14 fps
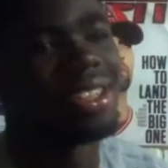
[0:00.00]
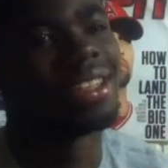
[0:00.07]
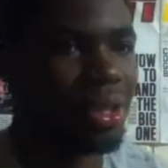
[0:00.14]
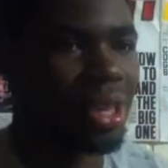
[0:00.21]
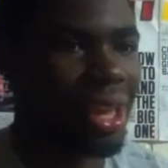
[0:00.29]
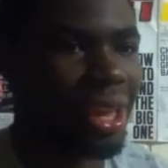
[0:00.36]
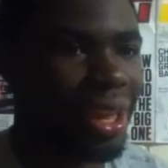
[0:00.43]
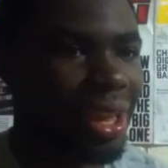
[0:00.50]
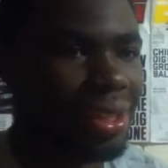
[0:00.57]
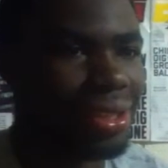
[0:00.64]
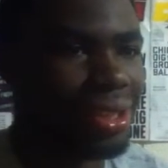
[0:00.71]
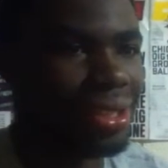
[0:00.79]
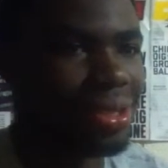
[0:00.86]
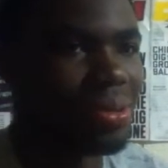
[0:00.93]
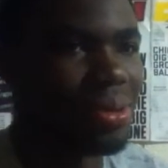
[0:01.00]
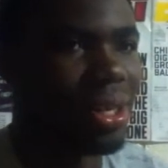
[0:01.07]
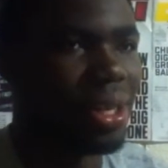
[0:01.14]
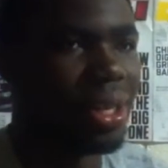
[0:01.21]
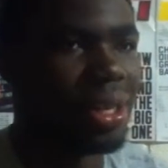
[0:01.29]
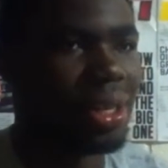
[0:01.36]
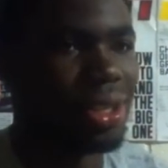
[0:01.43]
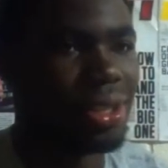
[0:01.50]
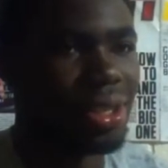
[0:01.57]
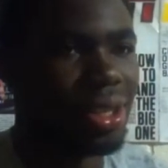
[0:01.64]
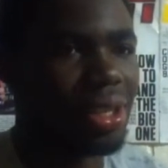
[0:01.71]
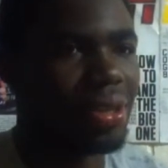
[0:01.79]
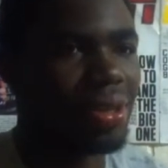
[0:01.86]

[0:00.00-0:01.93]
Well, dialysis was